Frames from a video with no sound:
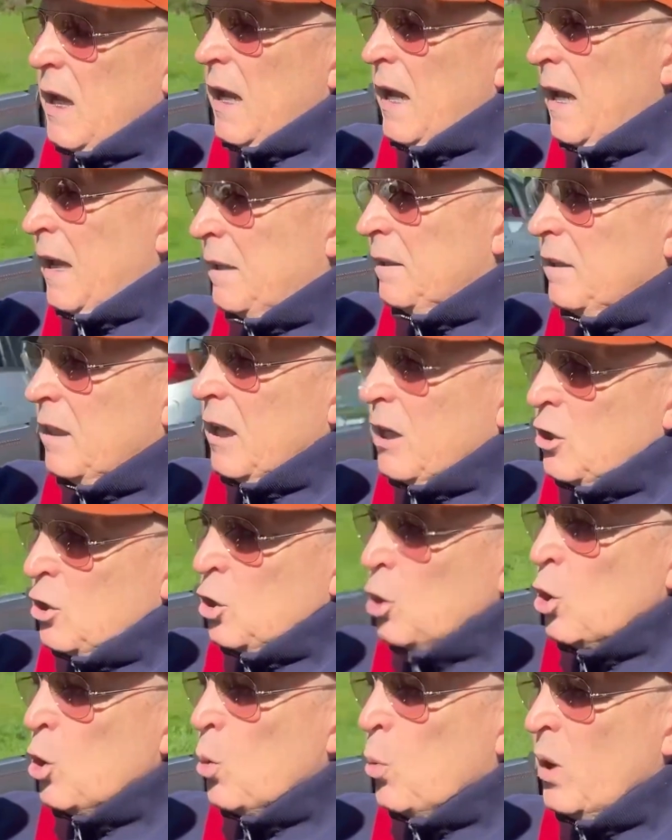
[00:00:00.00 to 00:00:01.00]
and then
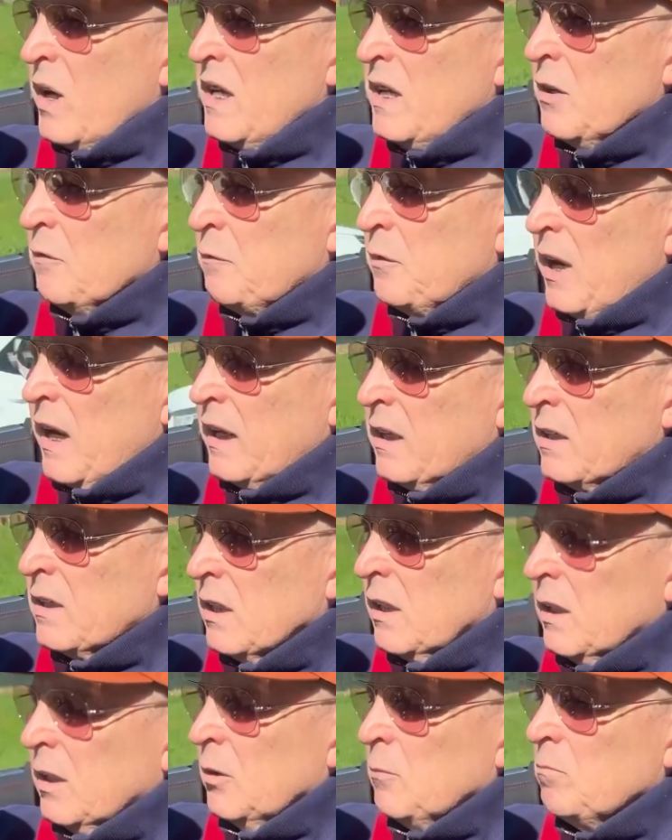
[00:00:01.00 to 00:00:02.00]
your wind
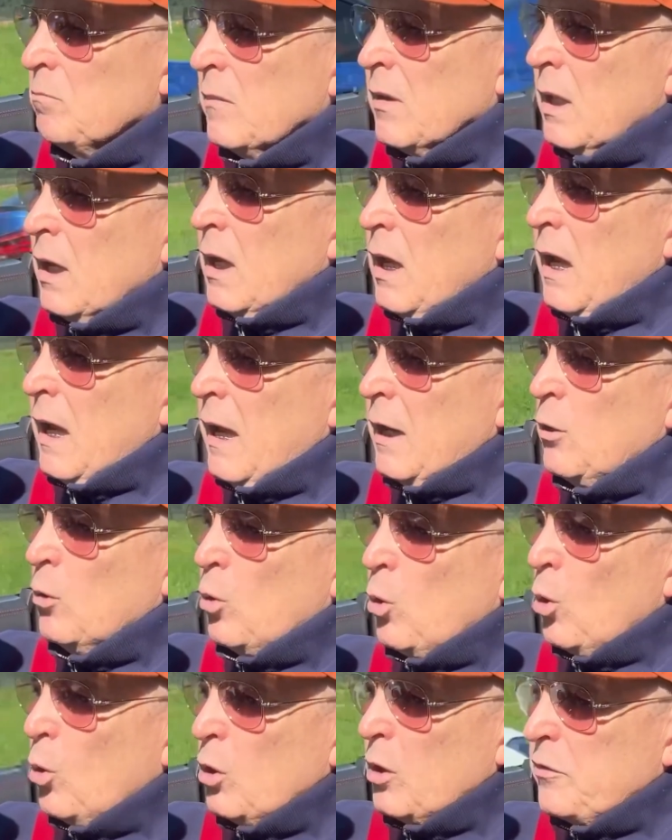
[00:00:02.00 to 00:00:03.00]
deflector and
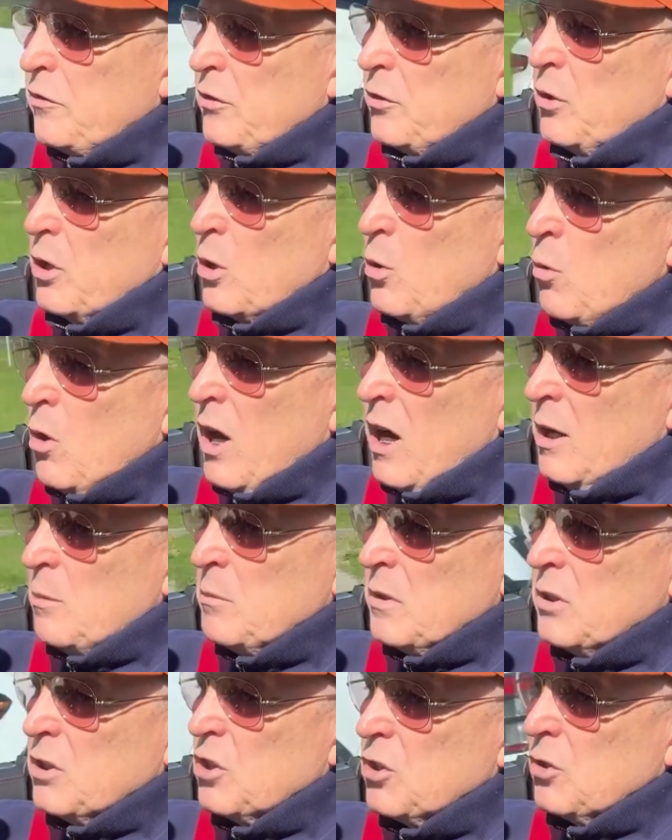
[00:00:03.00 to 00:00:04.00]
all of the
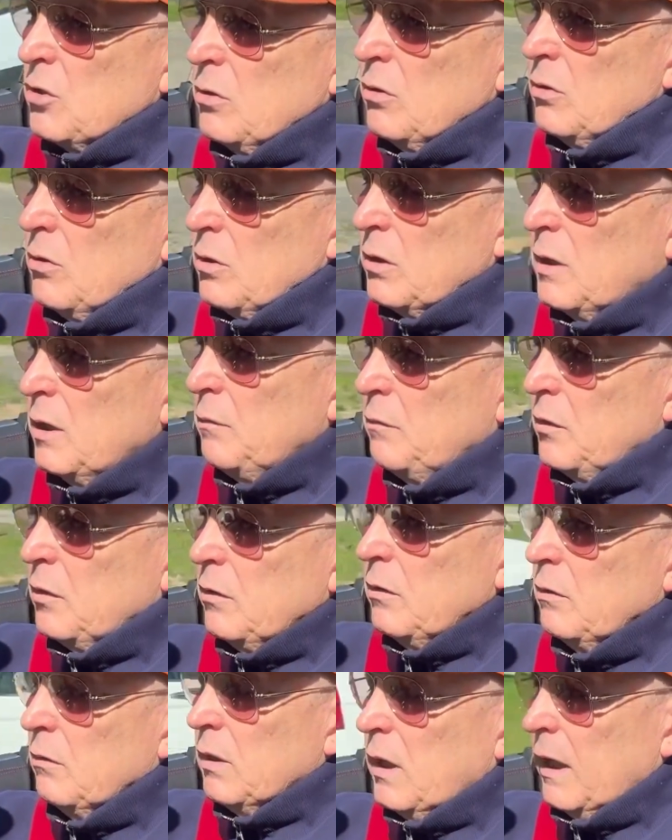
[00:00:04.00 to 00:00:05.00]
requirements to give
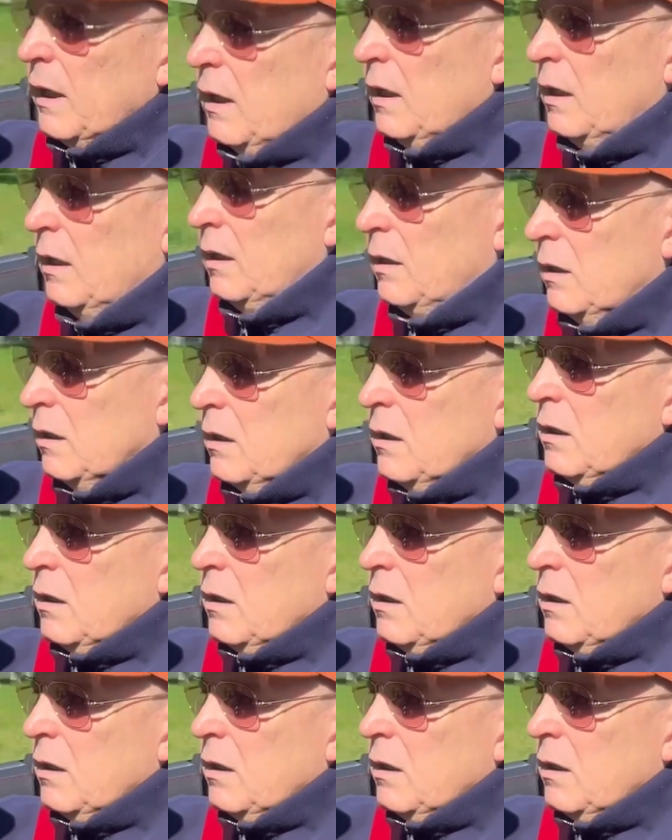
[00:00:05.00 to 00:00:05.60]
you a